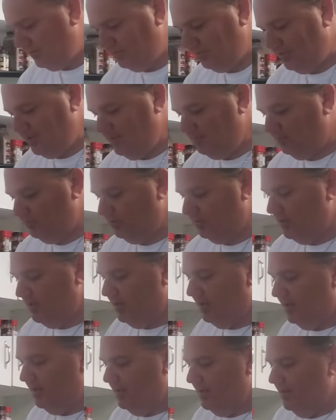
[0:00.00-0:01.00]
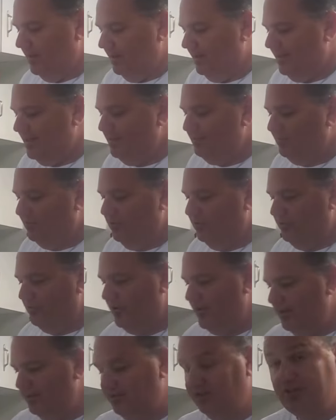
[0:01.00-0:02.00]
It just keeps the
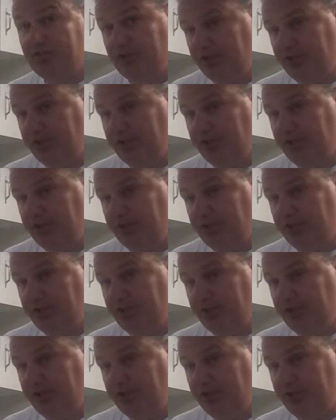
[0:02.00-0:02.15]
trays